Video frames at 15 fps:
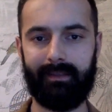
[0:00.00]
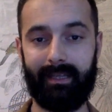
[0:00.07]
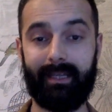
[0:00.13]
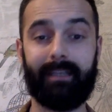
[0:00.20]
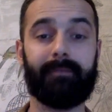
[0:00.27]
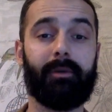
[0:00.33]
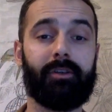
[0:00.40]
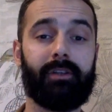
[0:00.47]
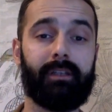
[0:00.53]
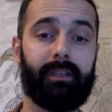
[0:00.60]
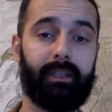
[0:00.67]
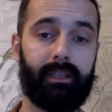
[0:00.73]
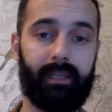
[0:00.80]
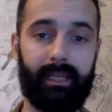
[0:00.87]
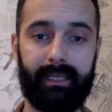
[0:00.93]
like
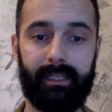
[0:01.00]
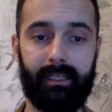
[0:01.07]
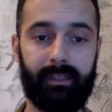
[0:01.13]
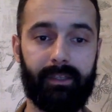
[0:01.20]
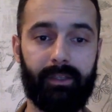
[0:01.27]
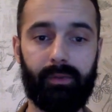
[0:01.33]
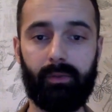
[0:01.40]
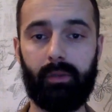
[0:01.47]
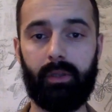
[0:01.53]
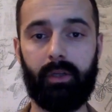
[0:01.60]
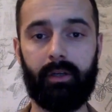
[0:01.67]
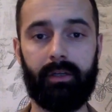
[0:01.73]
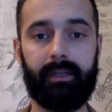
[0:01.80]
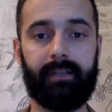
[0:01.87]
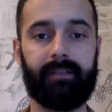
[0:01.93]
especially like new
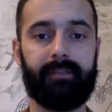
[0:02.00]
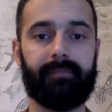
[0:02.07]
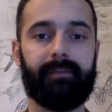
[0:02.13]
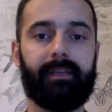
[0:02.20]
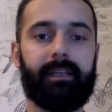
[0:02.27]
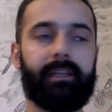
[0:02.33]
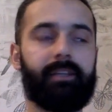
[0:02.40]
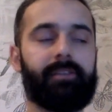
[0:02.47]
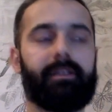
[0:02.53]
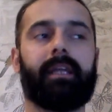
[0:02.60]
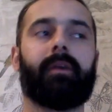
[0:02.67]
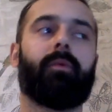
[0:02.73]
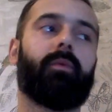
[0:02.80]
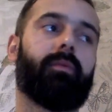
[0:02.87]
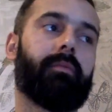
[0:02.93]
learners of English,
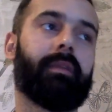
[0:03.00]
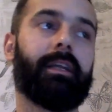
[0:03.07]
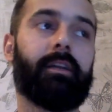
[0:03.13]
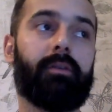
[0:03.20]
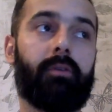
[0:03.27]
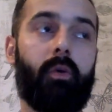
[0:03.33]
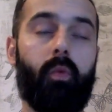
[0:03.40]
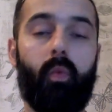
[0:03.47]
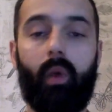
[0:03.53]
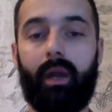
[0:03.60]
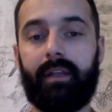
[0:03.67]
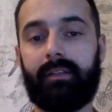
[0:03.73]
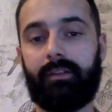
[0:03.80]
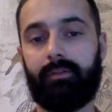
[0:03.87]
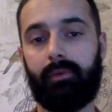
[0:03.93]
like they don't know
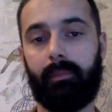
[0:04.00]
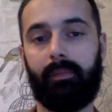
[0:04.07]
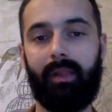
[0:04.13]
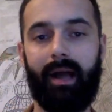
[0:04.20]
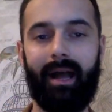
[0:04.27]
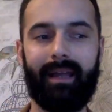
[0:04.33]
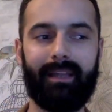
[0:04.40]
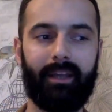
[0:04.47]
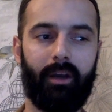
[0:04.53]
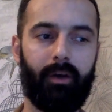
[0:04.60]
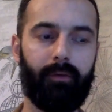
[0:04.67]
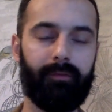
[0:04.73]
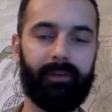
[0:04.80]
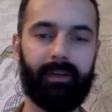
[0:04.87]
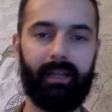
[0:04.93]
what to reply.
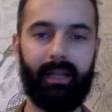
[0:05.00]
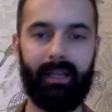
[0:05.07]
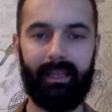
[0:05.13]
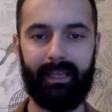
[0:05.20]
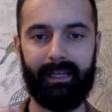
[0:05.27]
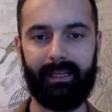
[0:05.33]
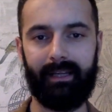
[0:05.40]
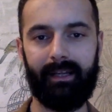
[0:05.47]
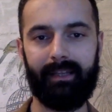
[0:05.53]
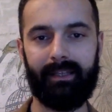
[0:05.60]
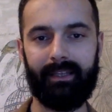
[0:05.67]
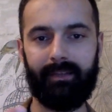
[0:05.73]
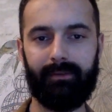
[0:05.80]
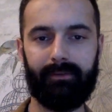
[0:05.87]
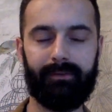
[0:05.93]

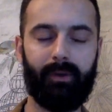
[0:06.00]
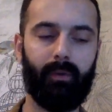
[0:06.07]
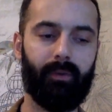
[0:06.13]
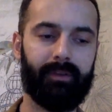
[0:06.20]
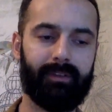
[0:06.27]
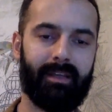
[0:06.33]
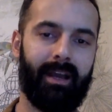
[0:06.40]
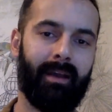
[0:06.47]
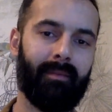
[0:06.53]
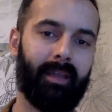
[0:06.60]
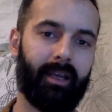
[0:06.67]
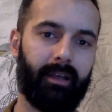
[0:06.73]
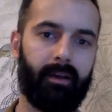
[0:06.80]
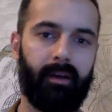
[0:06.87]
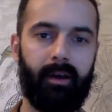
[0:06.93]
They use all the time
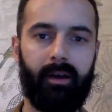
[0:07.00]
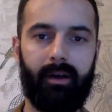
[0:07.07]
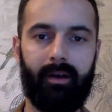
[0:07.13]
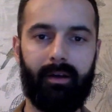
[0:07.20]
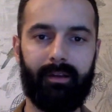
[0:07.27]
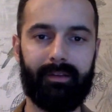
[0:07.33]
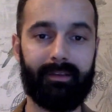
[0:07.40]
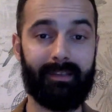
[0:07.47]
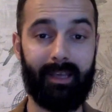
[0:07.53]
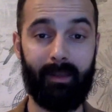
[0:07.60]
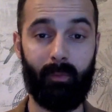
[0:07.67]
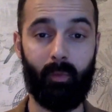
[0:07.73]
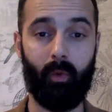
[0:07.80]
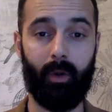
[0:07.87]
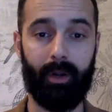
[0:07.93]
like the
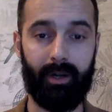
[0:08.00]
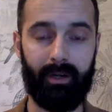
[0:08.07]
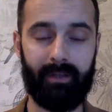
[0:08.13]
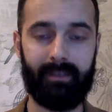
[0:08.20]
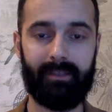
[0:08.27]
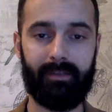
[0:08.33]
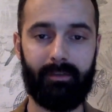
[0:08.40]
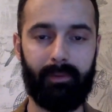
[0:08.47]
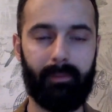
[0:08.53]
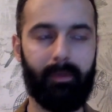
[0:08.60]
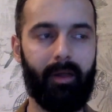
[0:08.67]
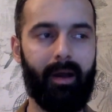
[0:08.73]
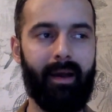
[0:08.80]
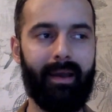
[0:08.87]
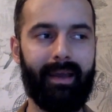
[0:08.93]
same word to
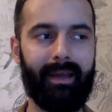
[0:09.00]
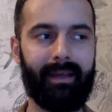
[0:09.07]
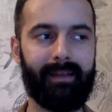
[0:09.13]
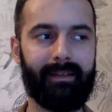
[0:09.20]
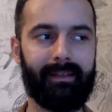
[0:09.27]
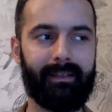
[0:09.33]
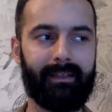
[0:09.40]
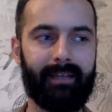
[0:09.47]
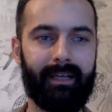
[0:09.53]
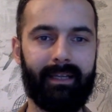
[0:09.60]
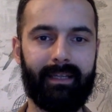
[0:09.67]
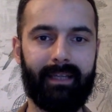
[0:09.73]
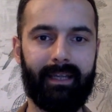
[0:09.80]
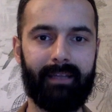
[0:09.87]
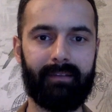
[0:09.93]
reply, and they
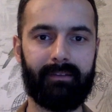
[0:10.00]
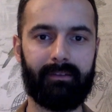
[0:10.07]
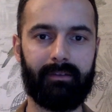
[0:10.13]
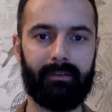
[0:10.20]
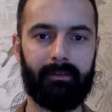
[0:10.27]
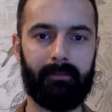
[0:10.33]
kind of get